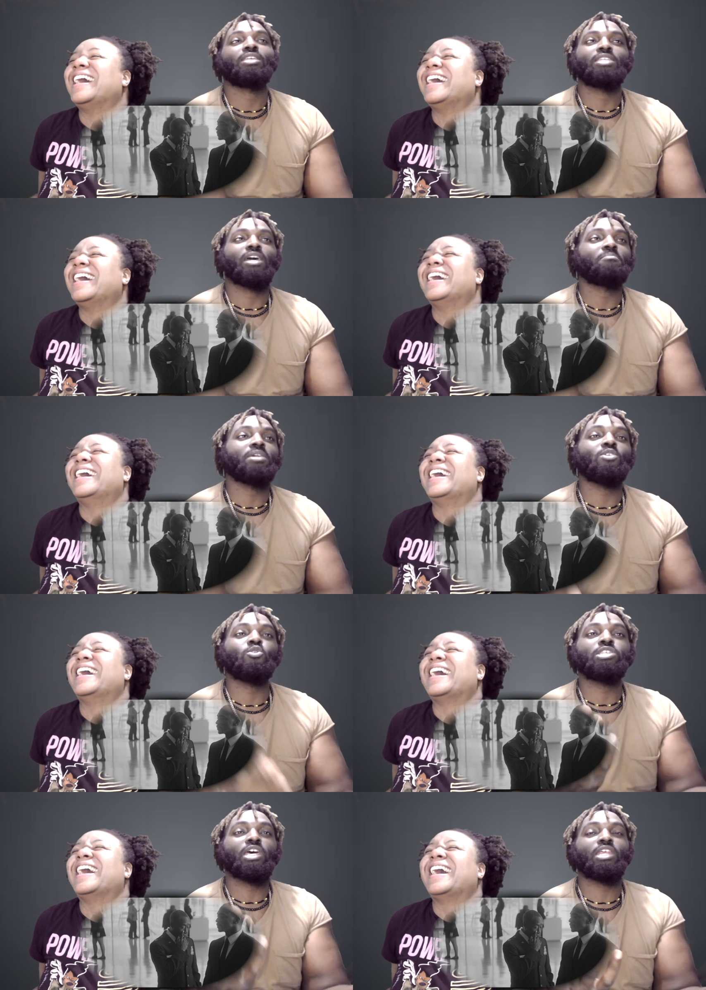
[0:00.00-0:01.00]
Speaker 1: not me who
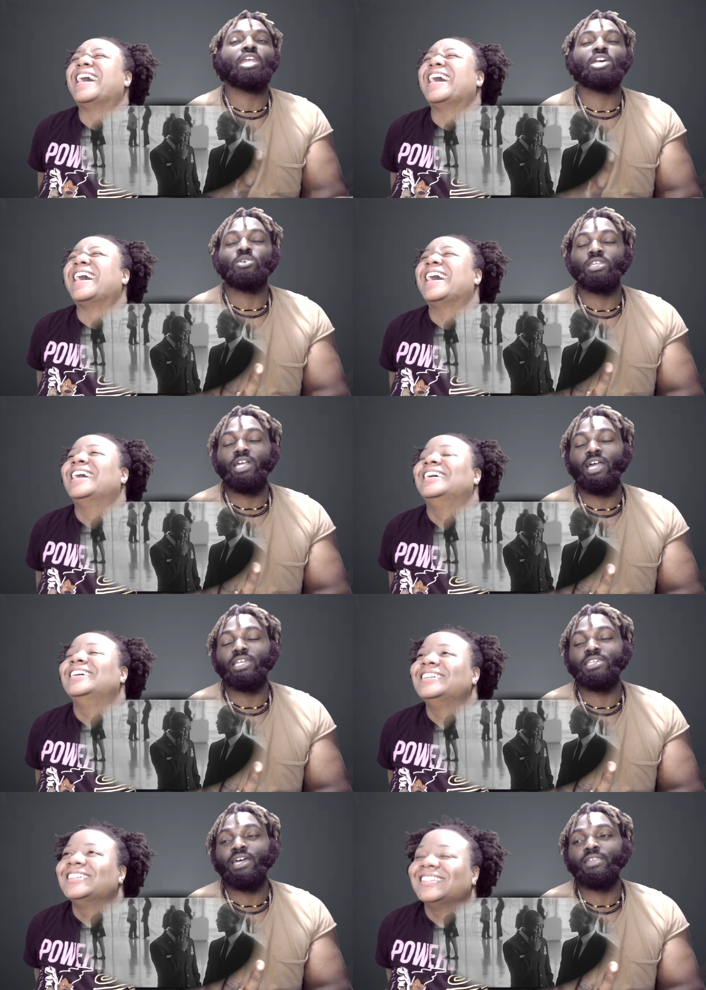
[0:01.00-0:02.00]
said it. That's what the guy
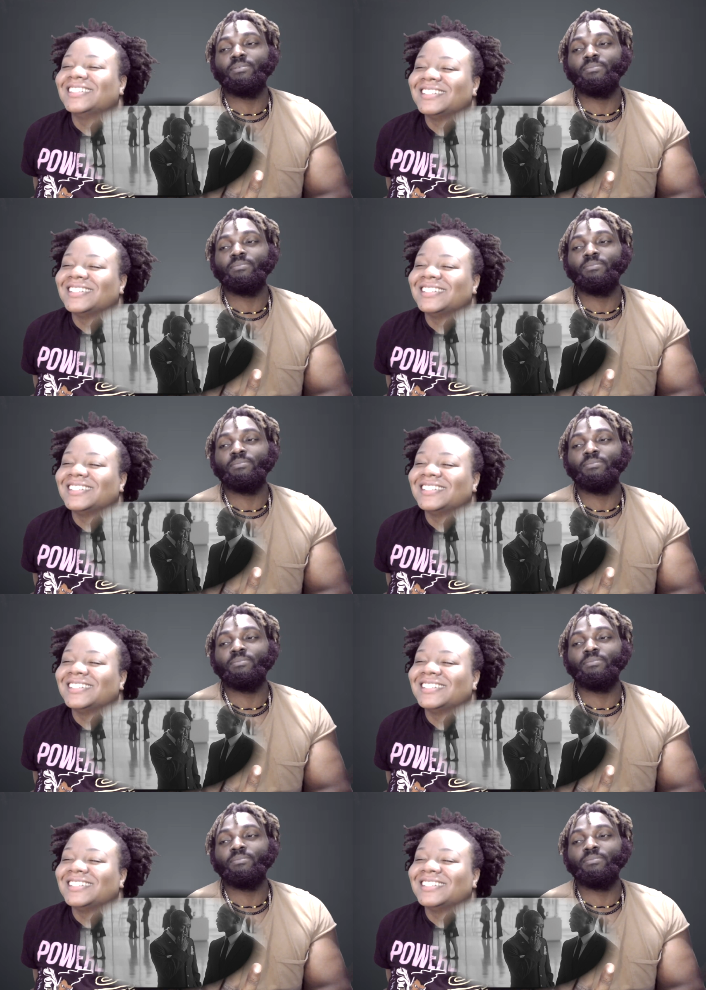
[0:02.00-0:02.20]
said.